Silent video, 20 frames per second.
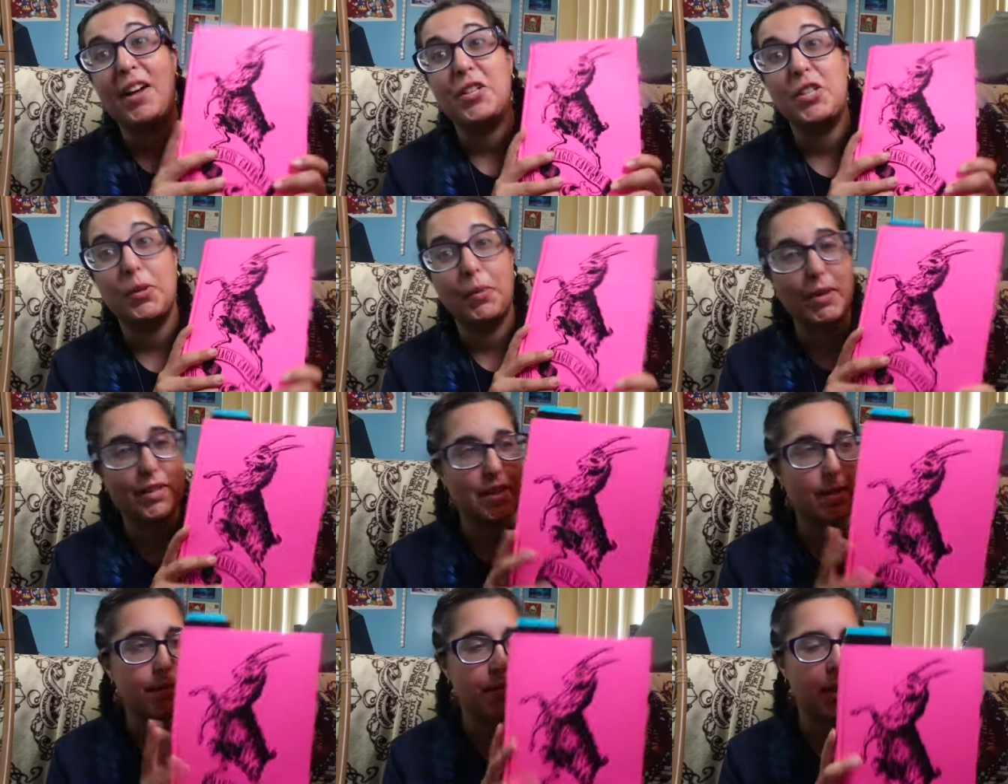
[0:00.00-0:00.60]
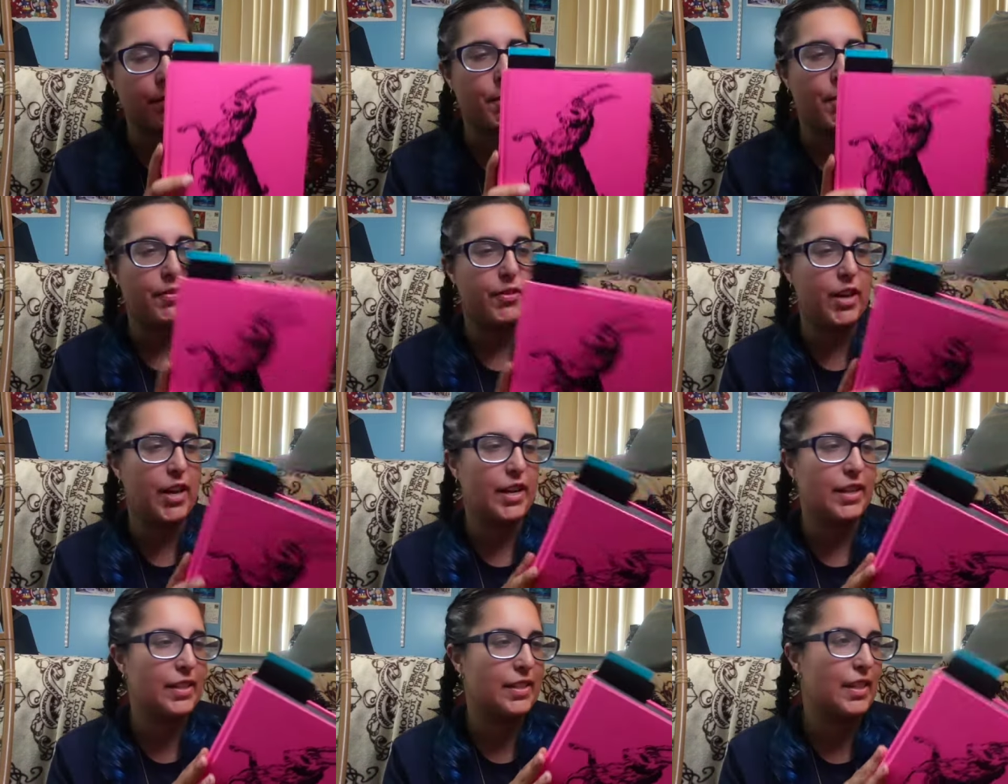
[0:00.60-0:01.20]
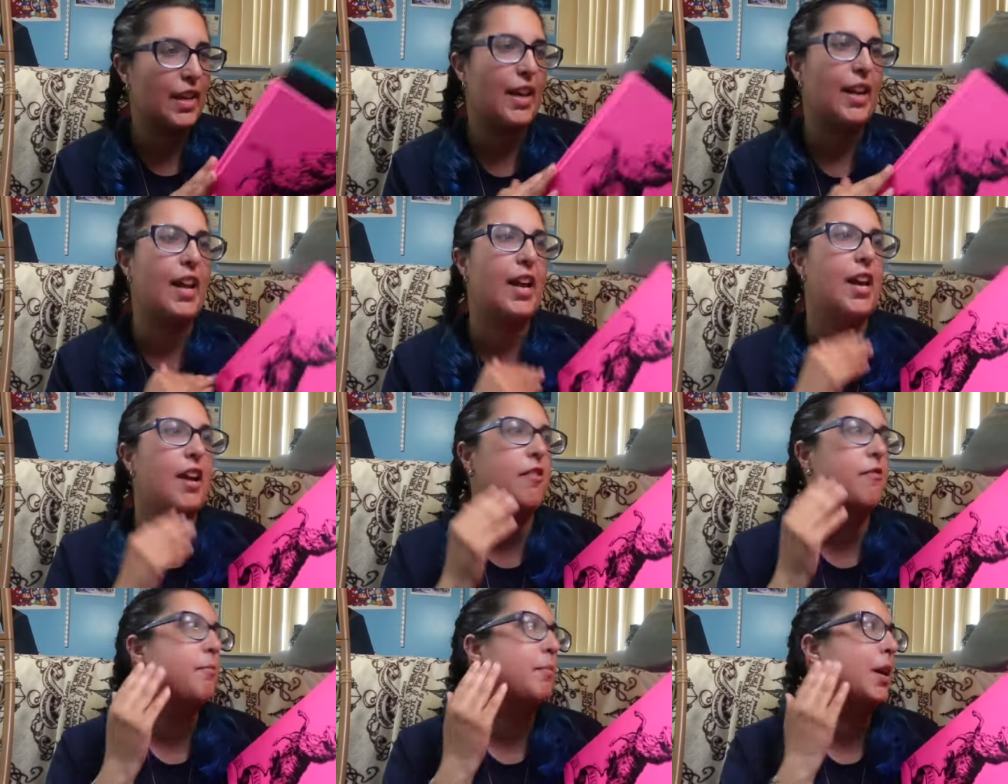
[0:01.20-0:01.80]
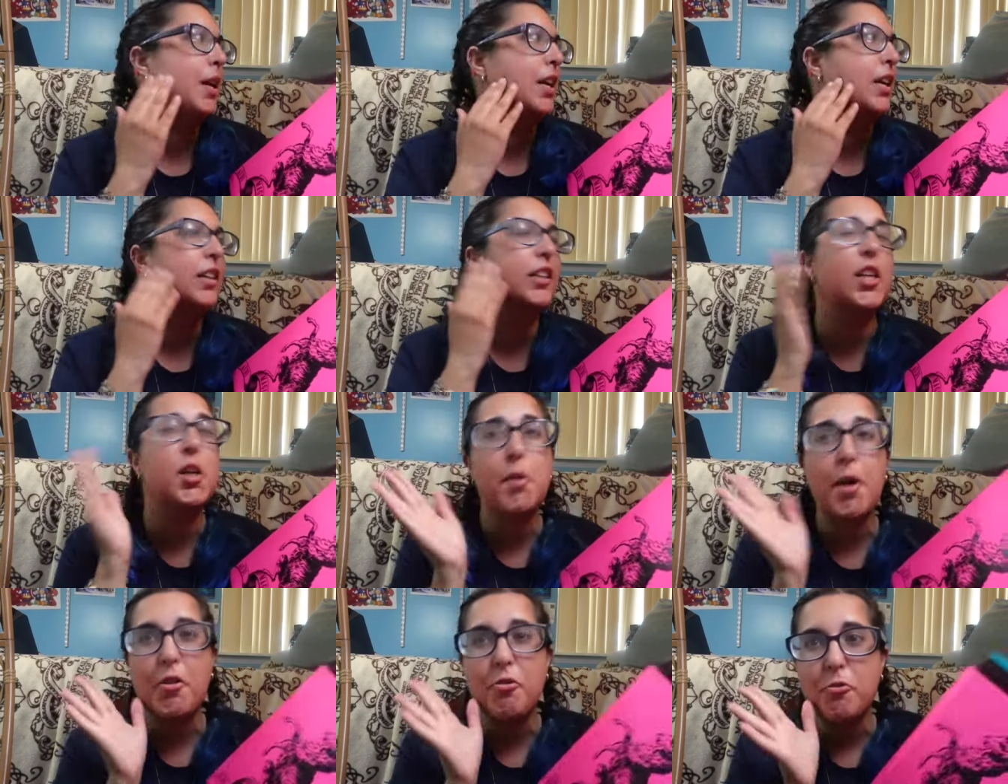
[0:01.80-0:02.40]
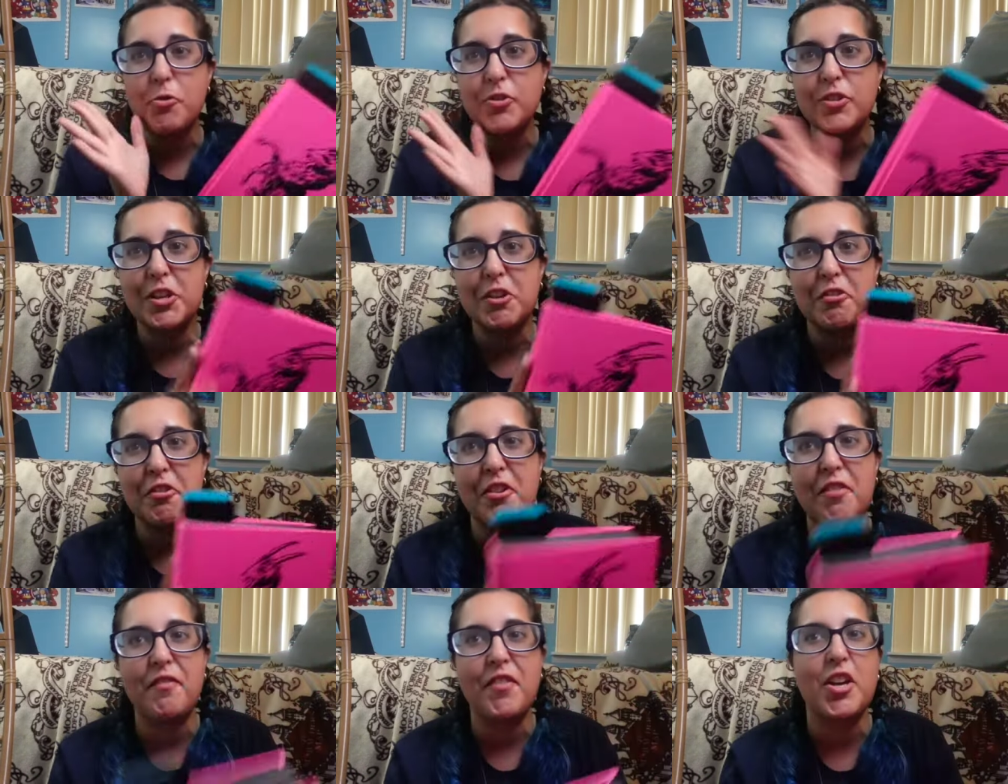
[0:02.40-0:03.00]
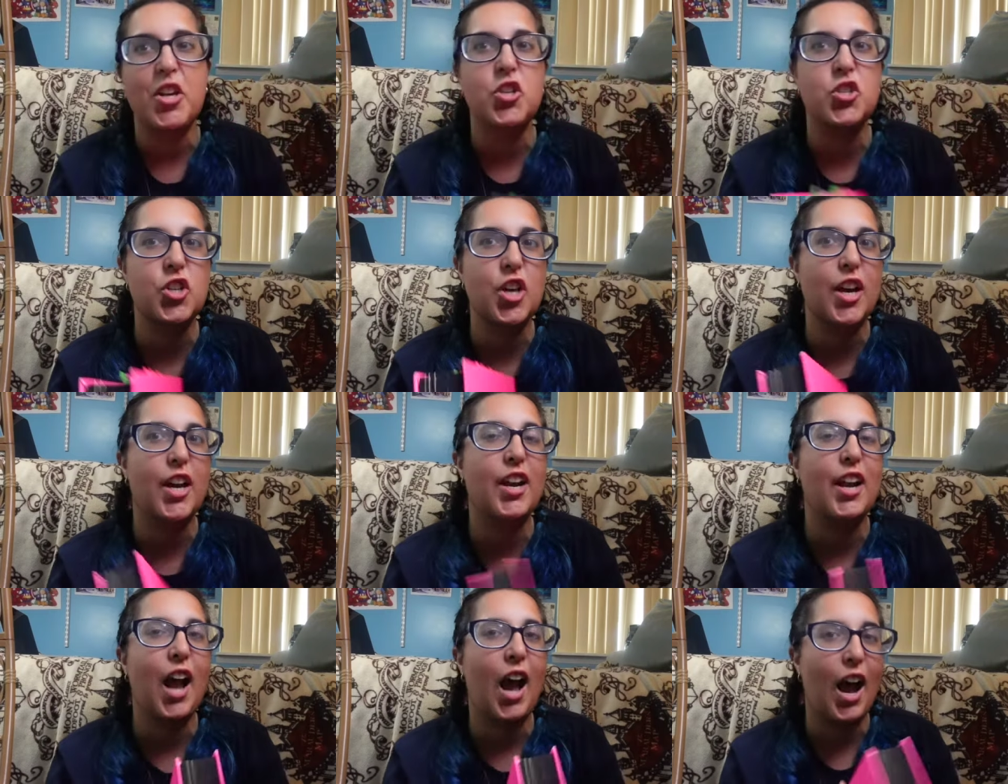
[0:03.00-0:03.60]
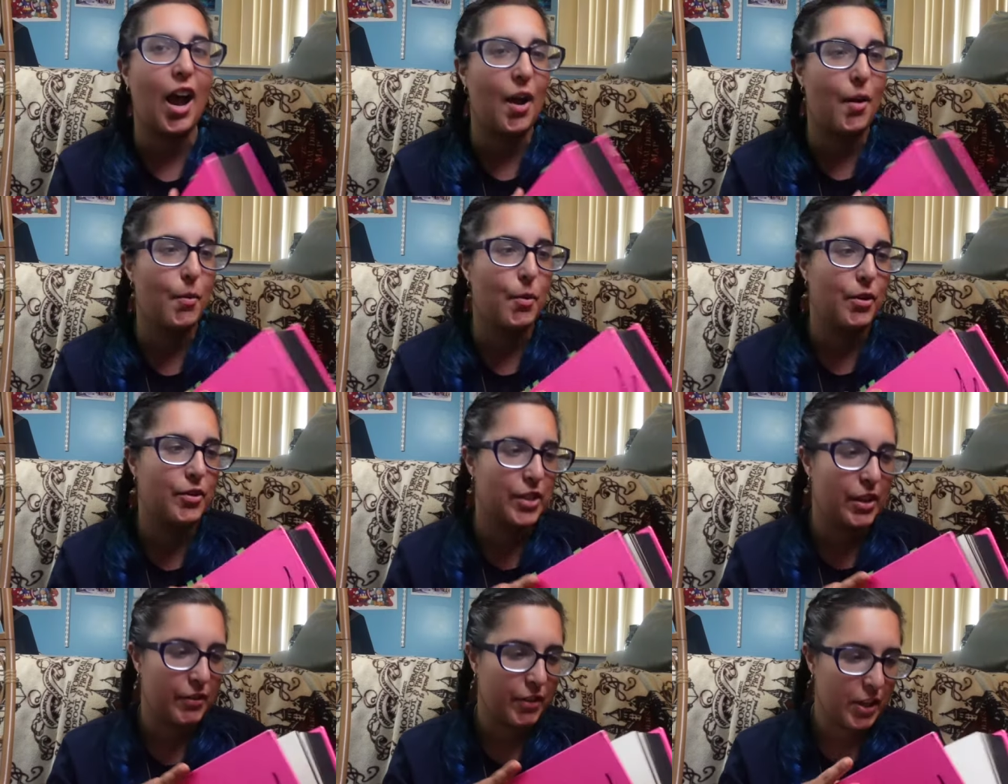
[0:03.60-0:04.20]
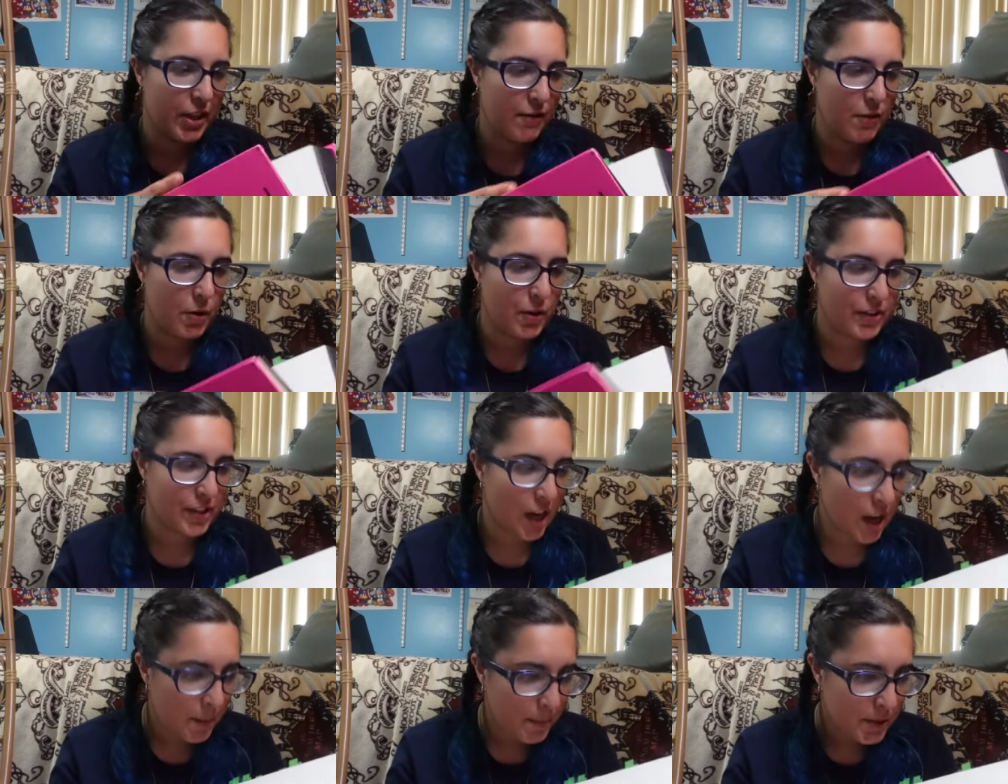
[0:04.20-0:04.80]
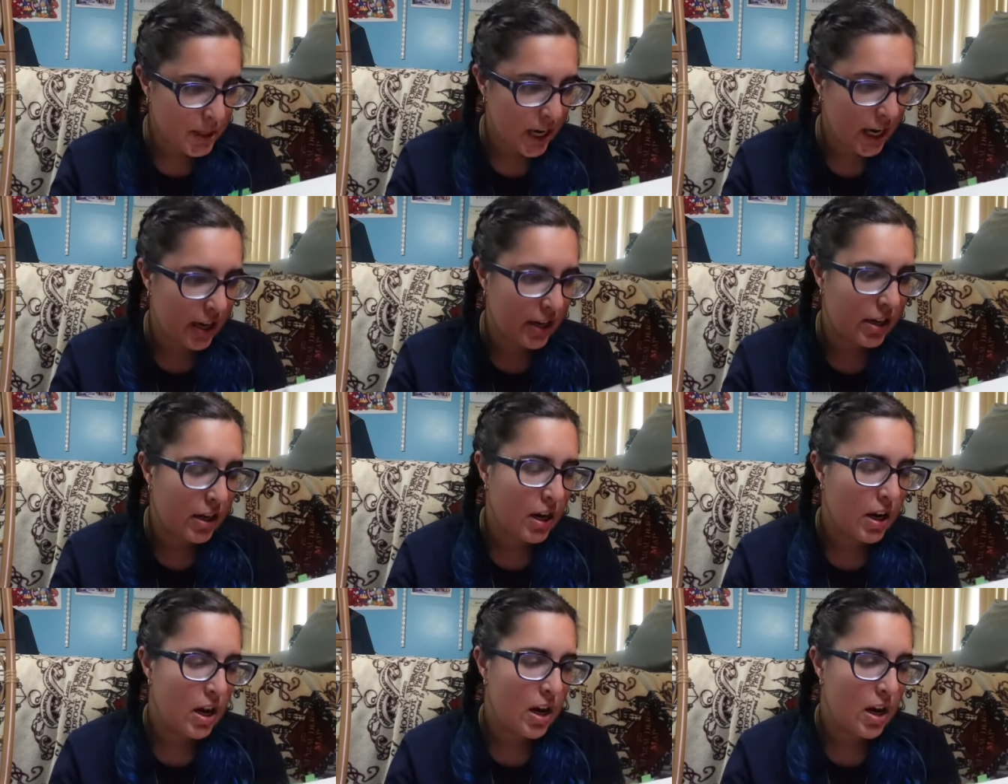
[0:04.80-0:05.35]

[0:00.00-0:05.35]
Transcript: so once I'm done with this and I have made it a little way through Secret Invasion, I will definitely give you guys an update.